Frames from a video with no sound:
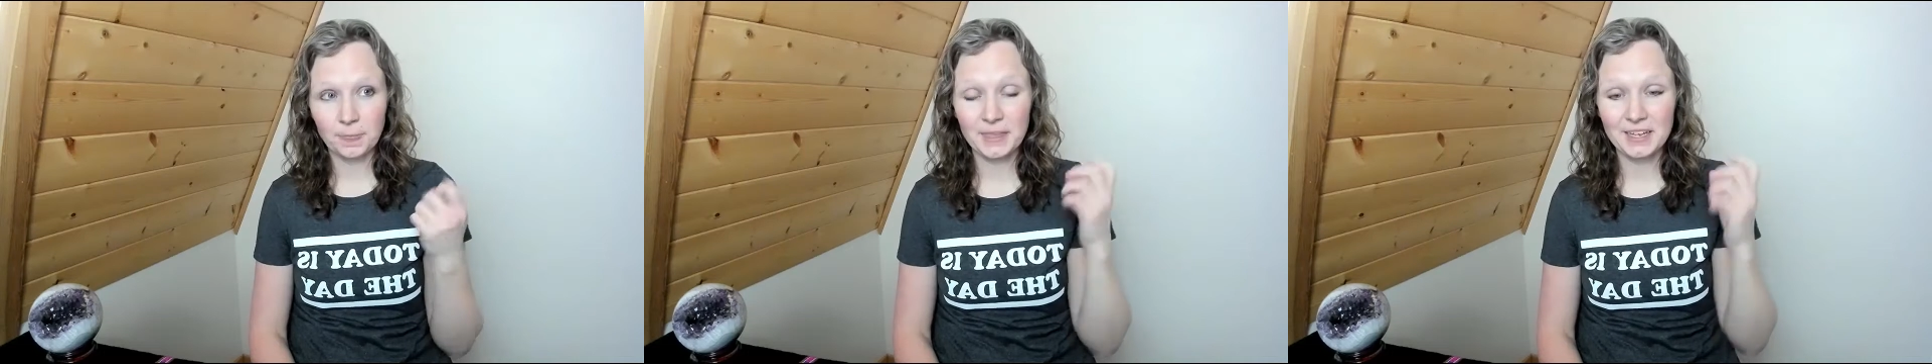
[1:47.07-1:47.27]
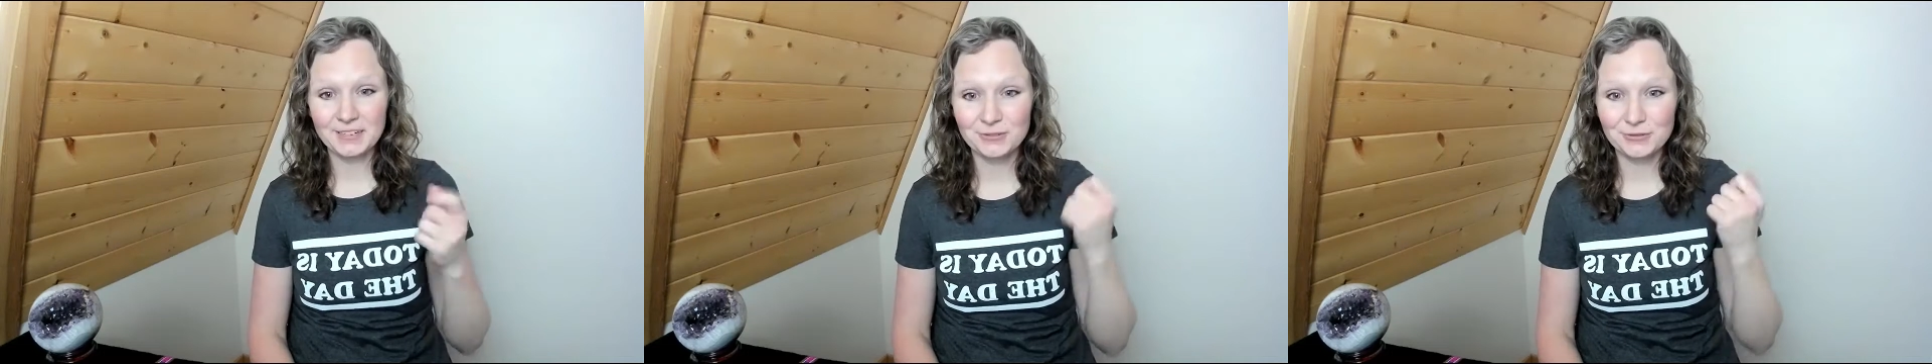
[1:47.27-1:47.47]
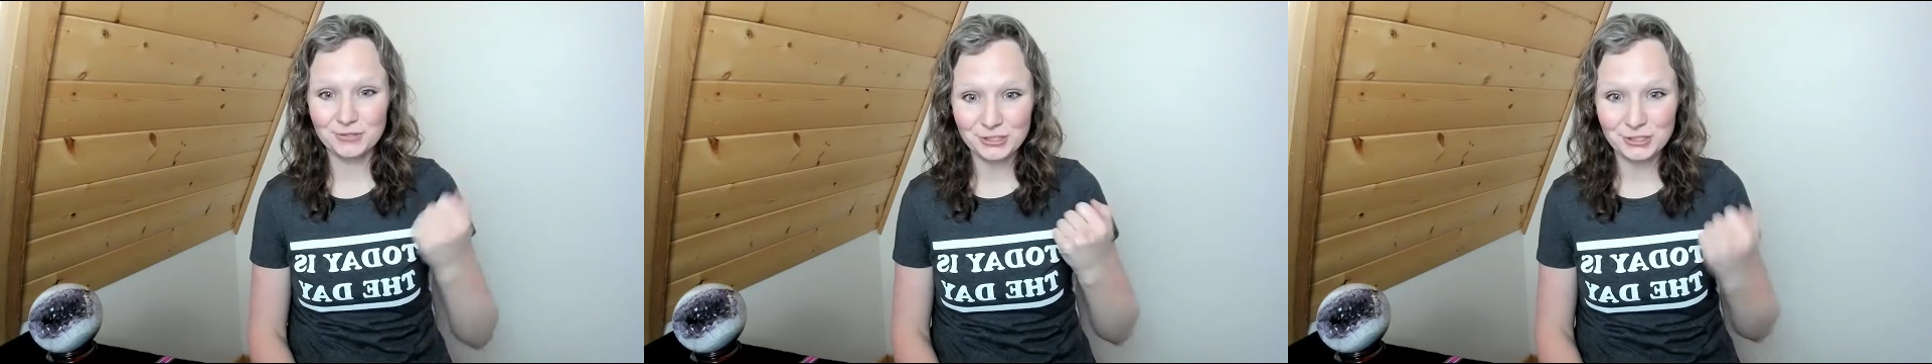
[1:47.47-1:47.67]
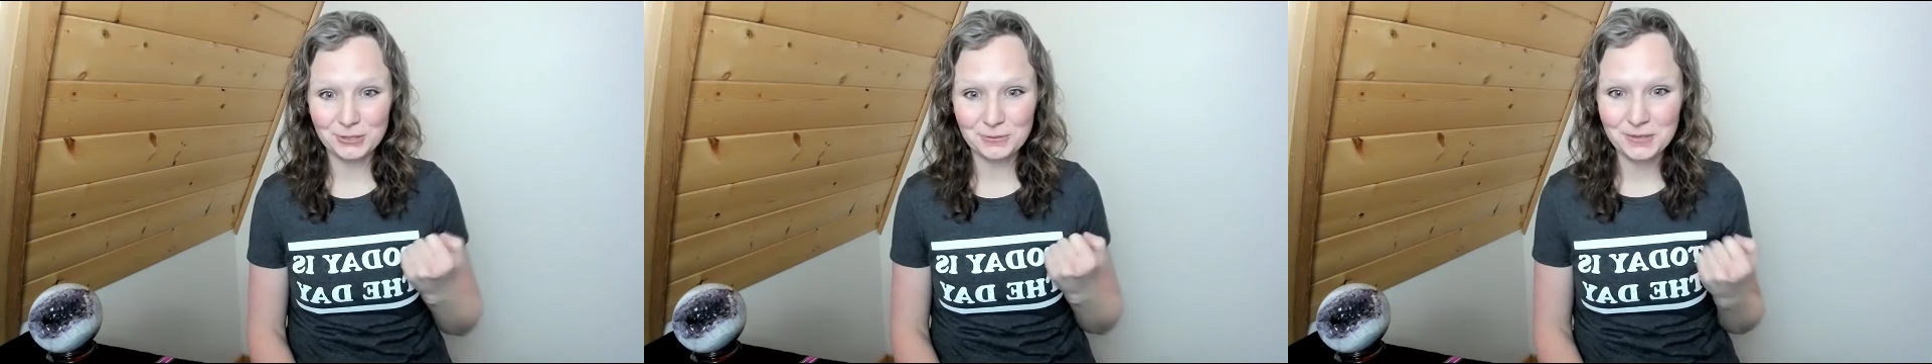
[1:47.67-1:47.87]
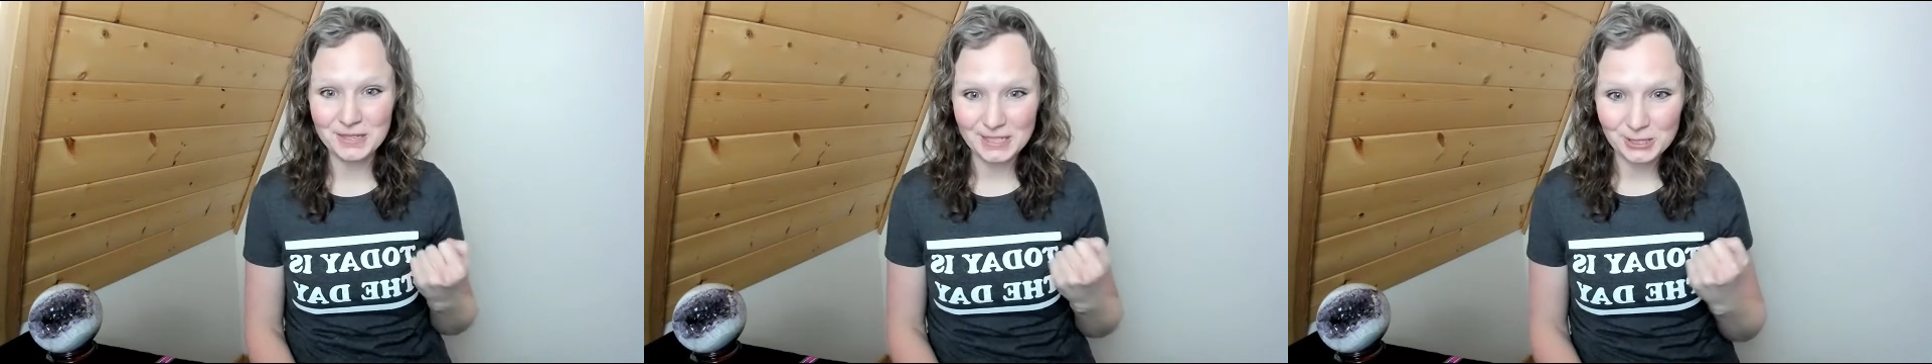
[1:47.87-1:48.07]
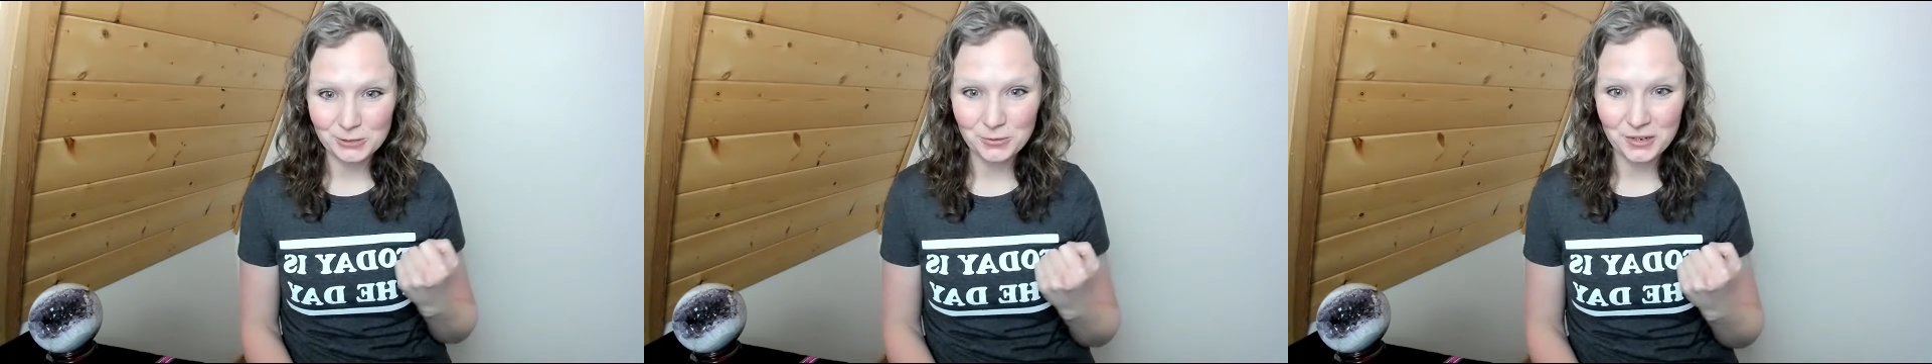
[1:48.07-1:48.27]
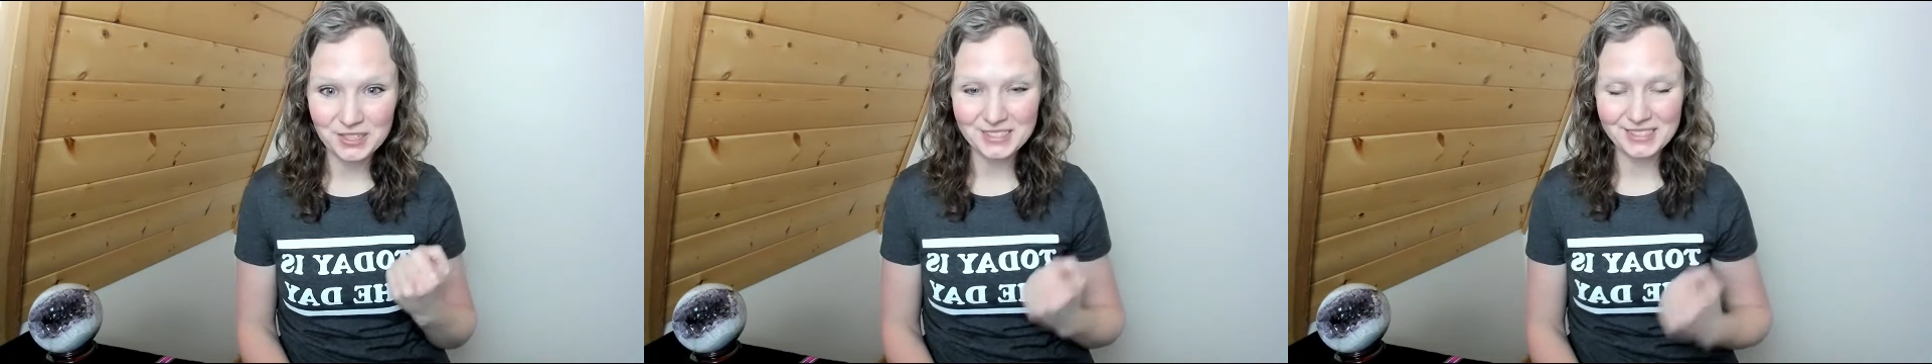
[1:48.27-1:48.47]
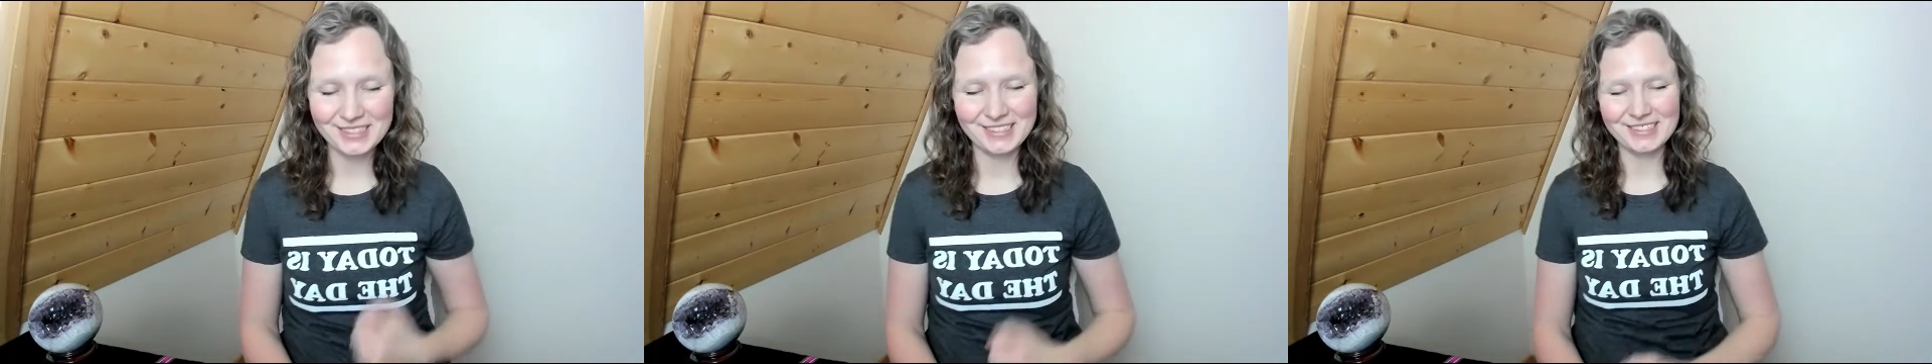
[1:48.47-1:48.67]
it should be
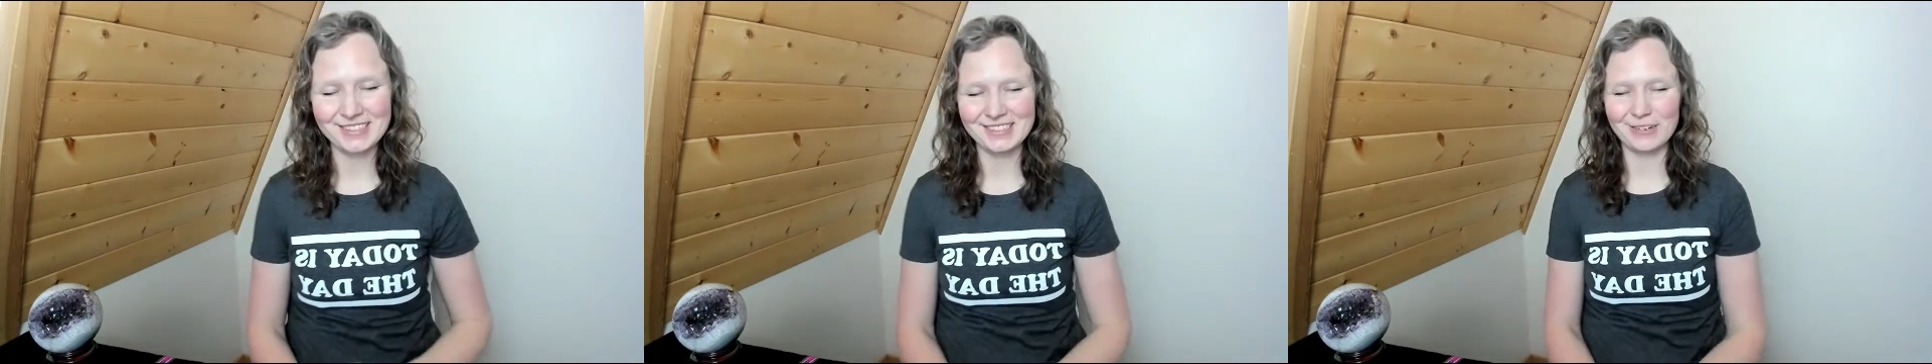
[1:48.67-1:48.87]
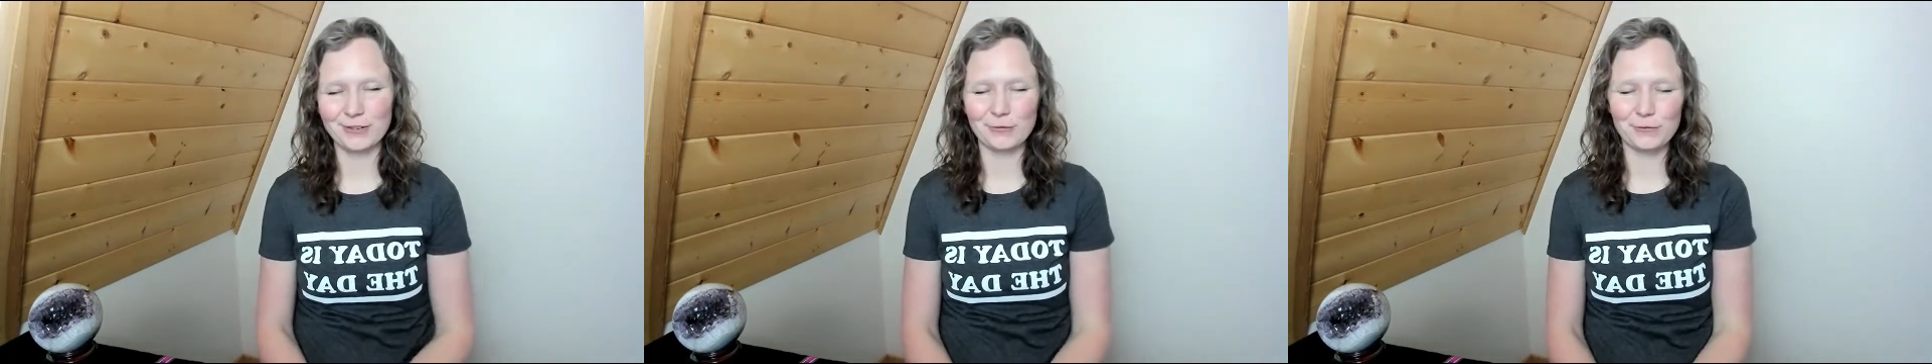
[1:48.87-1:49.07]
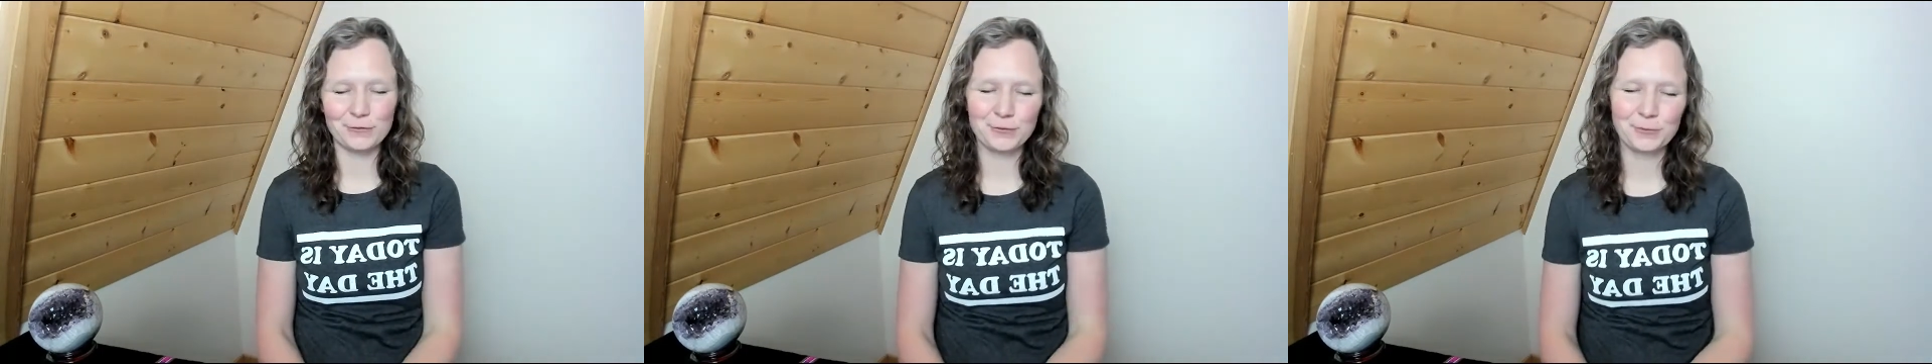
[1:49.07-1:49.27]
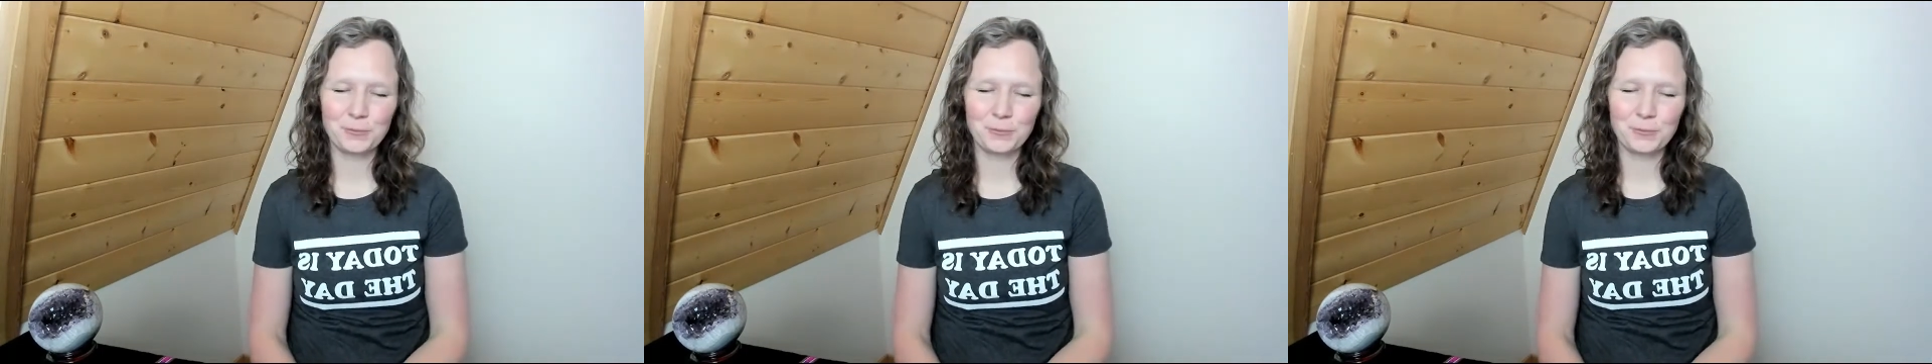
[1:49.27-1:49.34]
expressing itself.